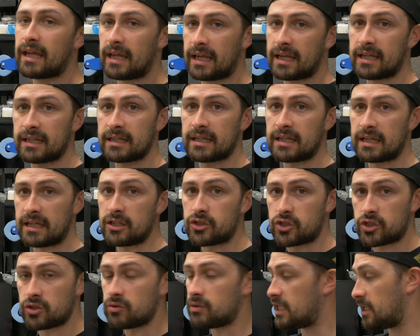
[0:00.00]
in
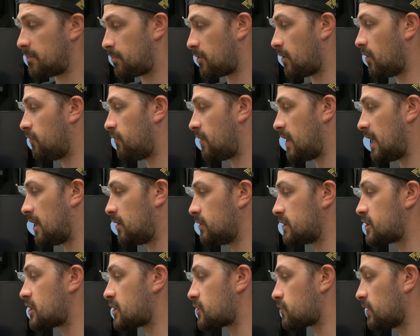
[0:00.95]
each unique profile,
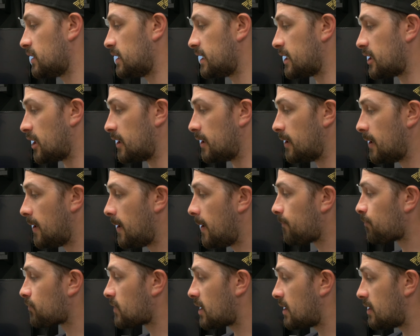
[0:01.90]
which is really good.
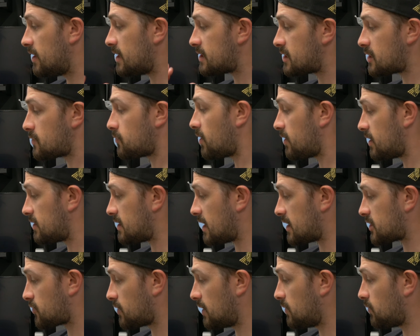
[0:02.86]
This is where the
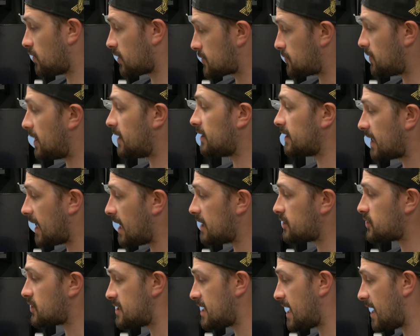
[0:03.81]
touchscreen works well.
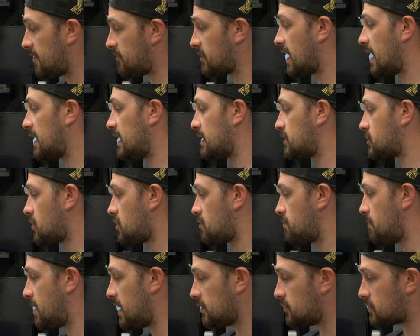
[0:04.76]
Again, just navigating
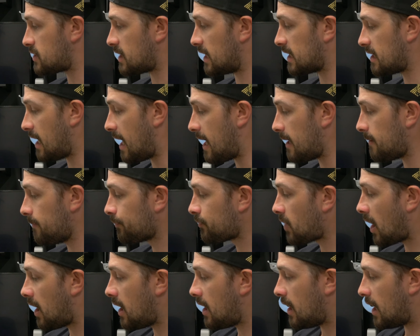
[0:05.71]
certain menus like that.
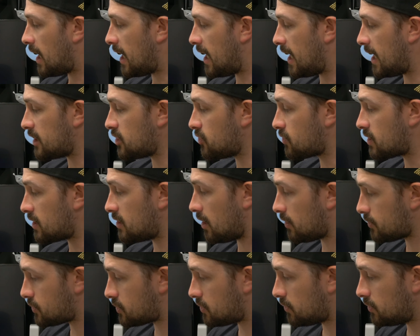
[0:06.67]
You can
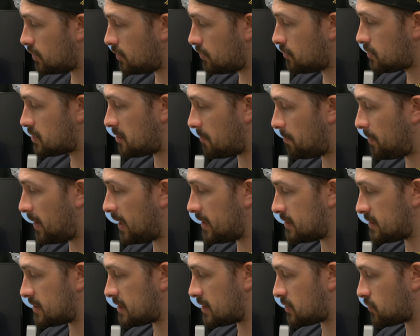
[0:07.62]
also use the
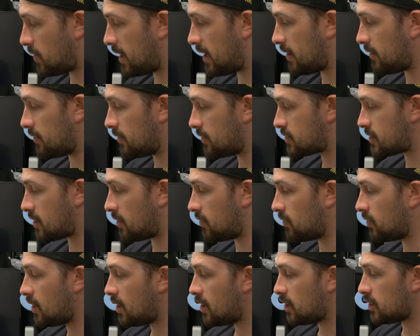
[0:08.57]
buttons as well.
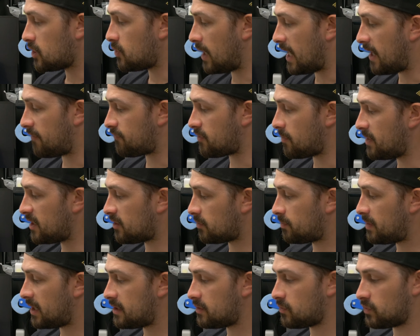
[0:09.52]
So you have the middle
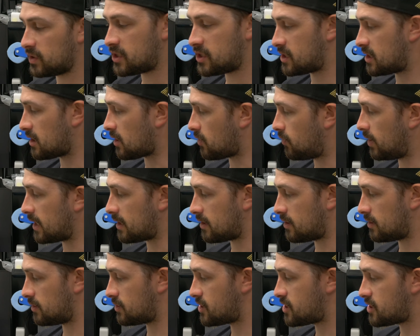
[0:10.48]
button, is the quick
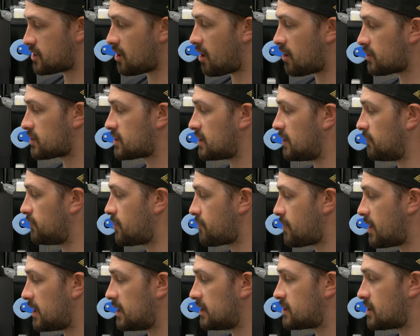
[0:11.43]
start. If you're
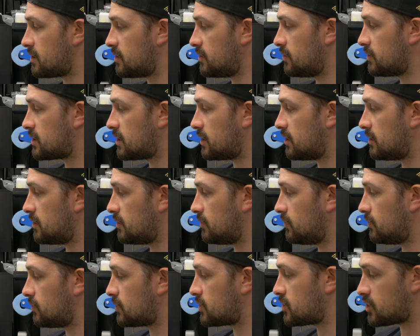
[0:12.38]
ready
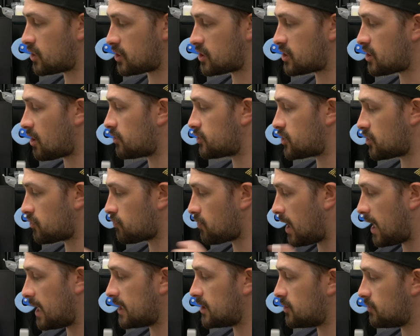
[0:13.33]
to just start your
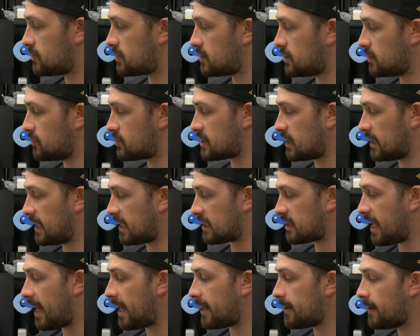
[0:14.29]
ride, you
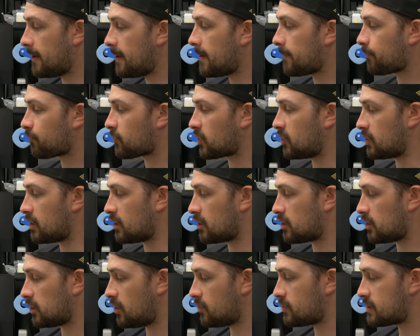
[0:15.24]
select that. You can
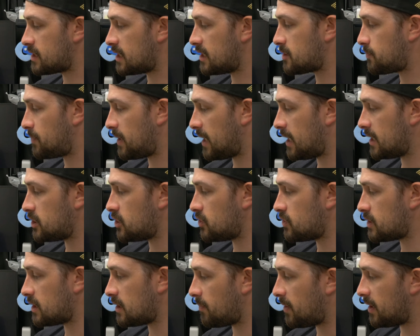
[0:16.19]
close this page
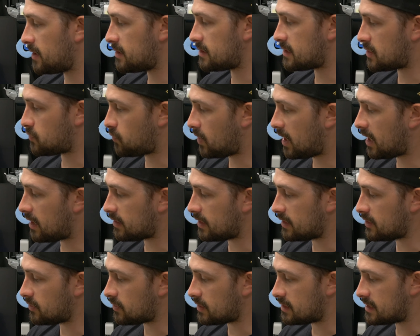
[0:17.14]
using the buttons as well,
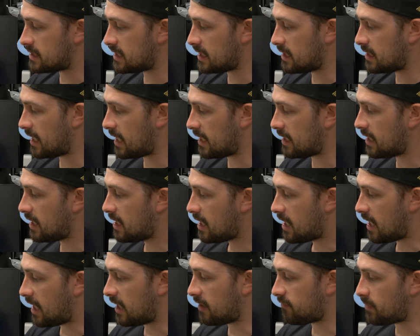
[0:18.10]
and you can see that
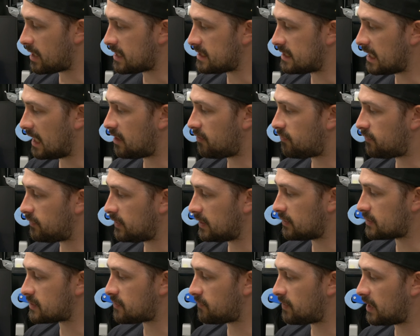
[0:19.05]
I have my data
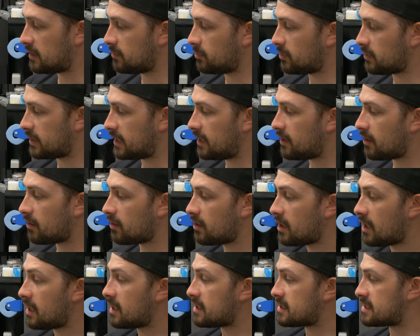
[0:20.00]
fields available
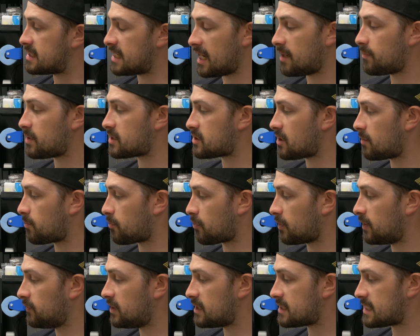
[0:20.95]
here. Same as on
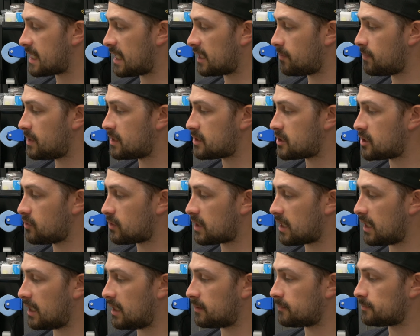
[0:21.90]
previous Elements, you
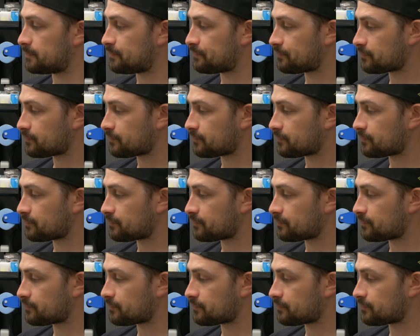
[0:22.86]
can